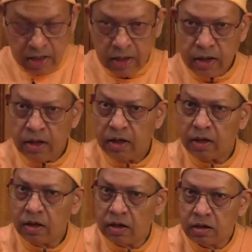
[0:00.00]

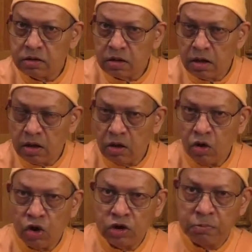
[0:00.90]

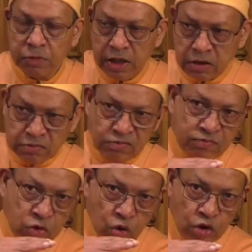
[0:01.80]
on
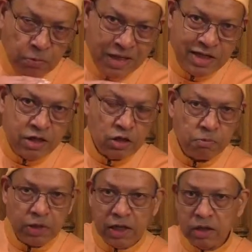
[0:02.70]
the material
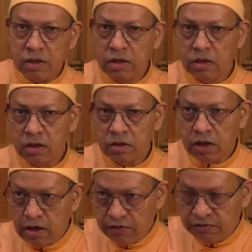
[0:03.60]
plane. They
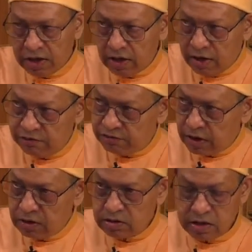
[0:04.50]
live their life
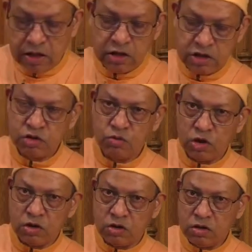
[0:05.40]
like this, and this is what
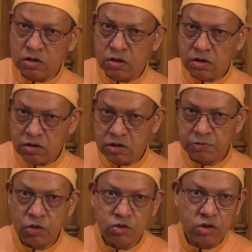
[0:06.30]
it is
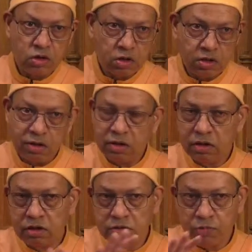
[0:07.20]
about.
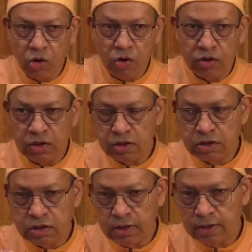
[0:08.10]
He's born and
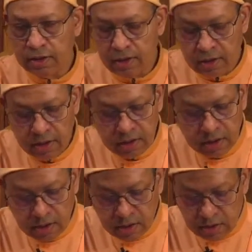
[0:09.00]
this and that.
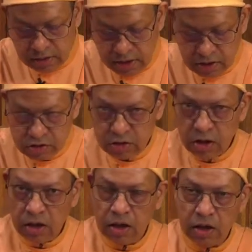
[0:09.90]
There's
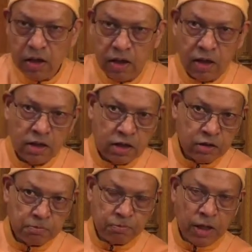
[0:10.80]
another
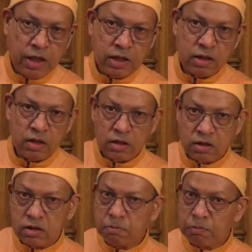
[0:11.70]
plane.
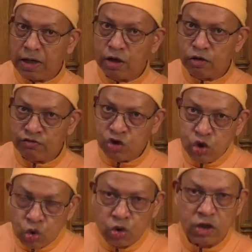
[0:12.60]
There's a plane of
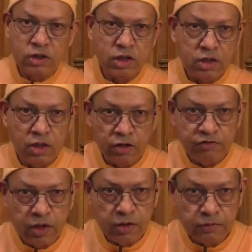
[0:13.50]
yoga that they live in,